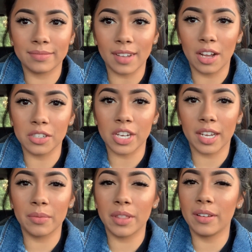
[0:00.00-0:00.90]
I'll
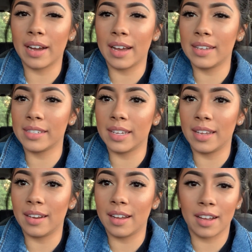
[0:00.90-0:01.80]
check in with you guys
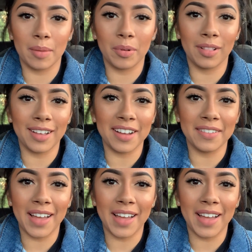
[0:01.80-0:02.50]
in a couple of